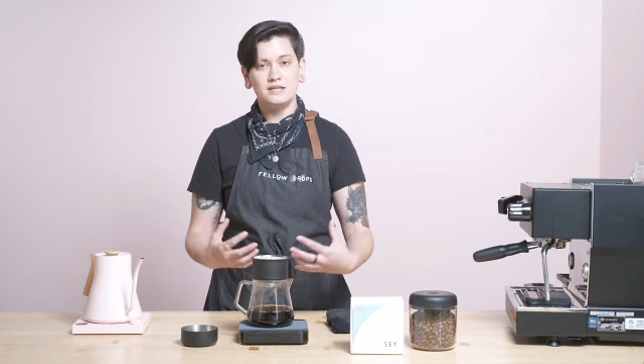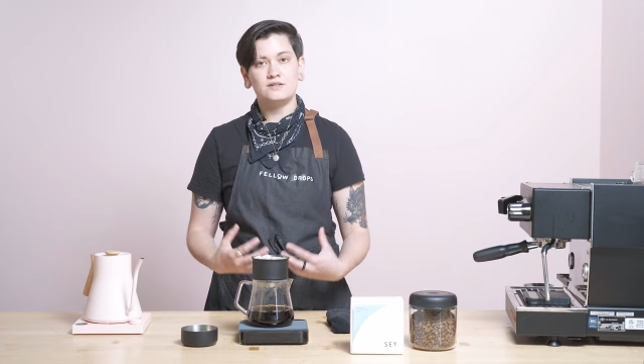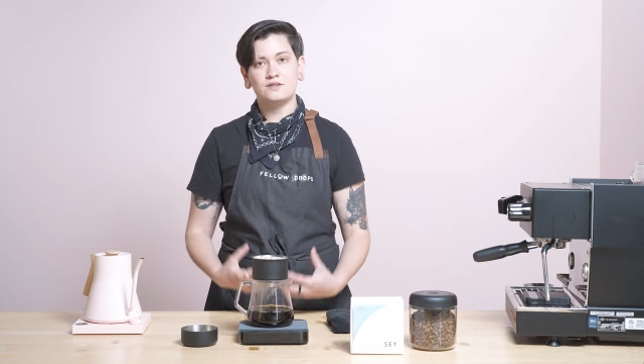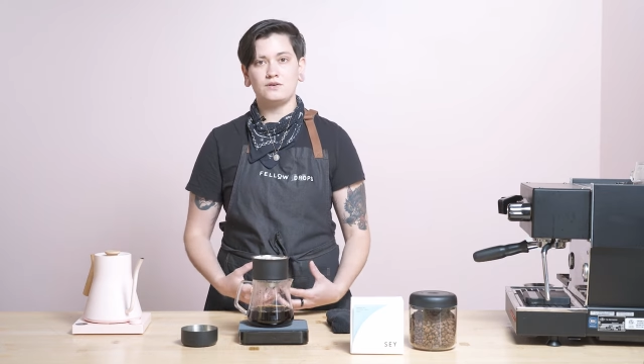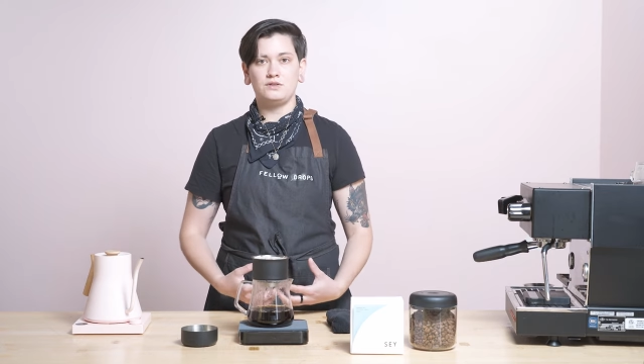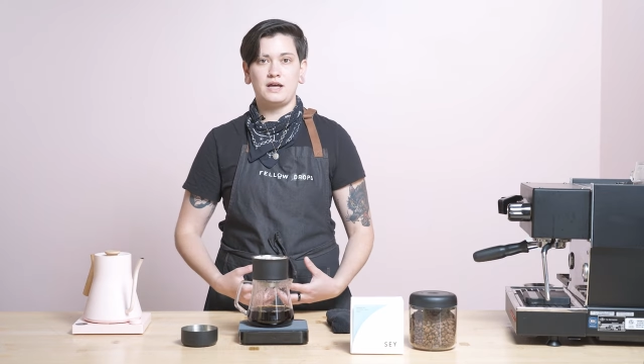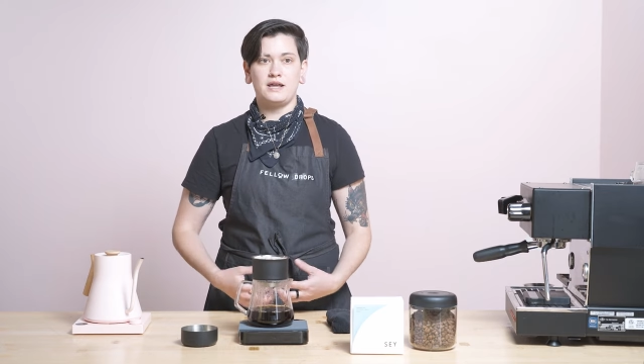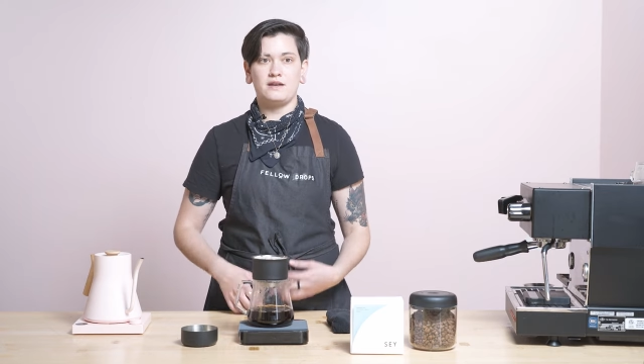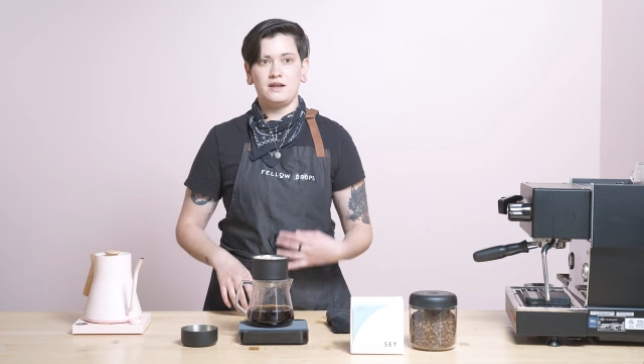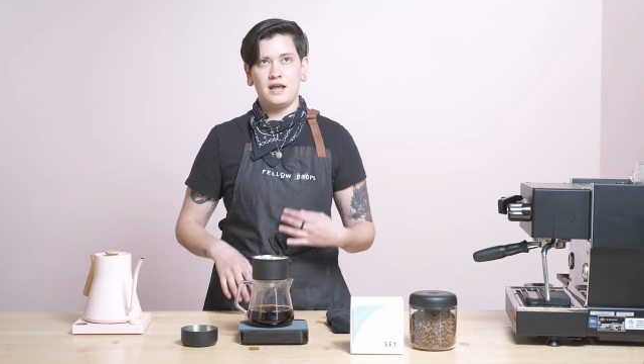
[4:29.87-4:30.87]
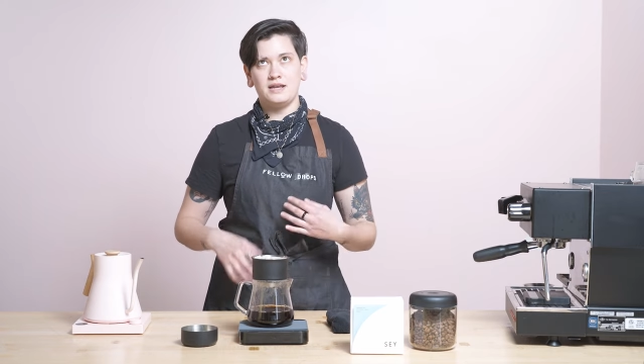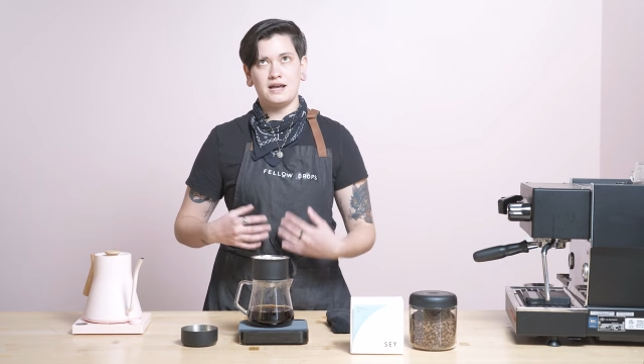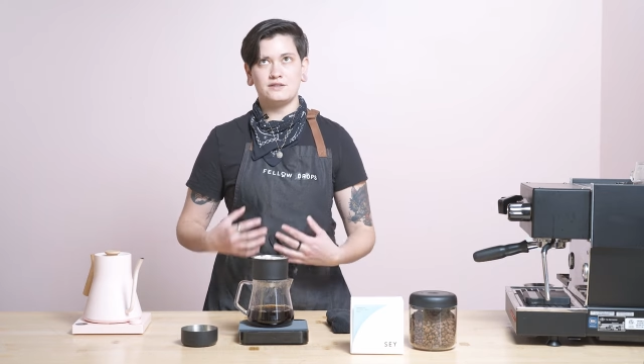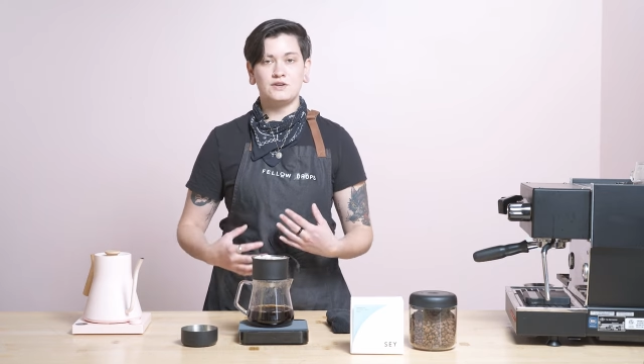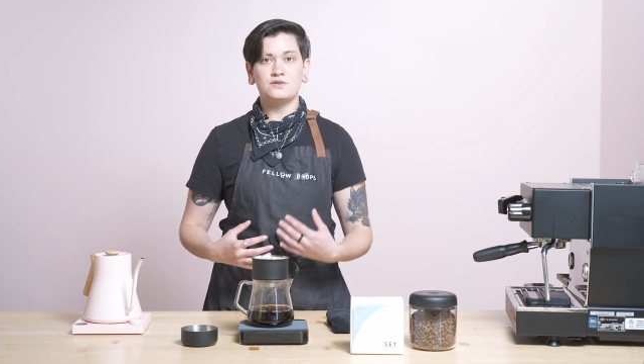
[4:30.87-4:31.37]
is so light and
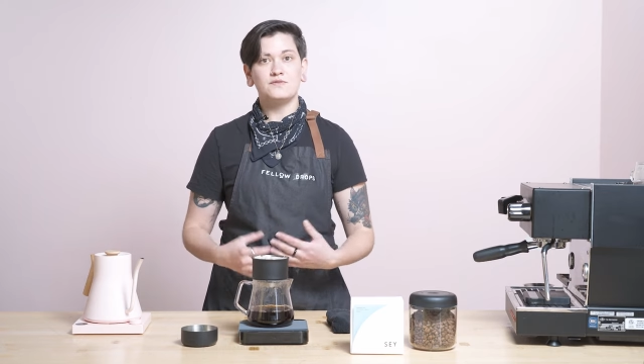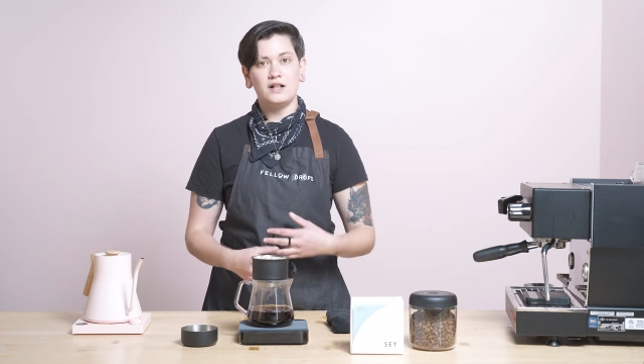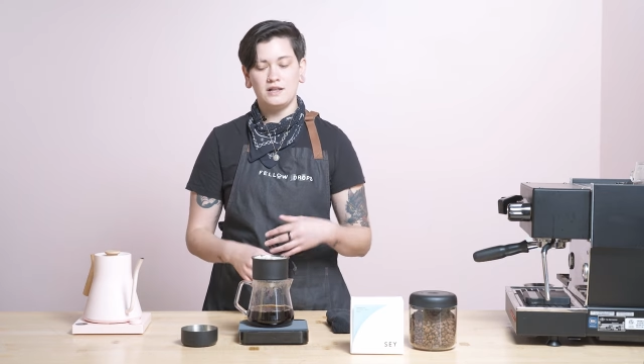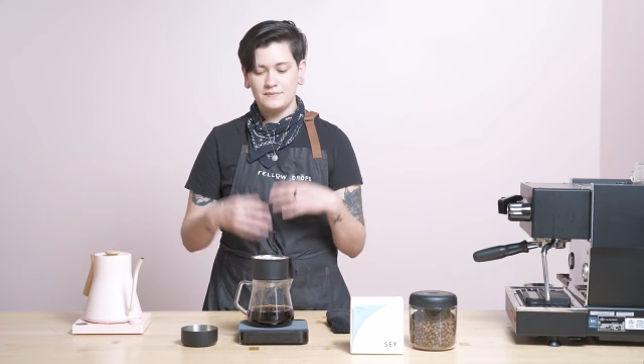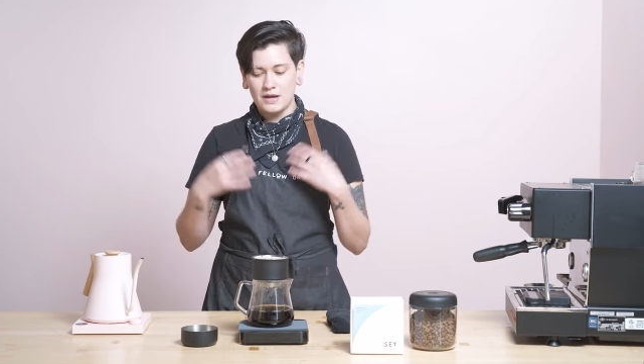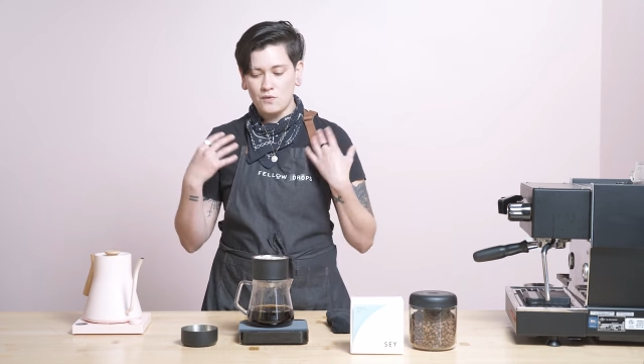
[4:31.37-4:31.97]
yet so developed,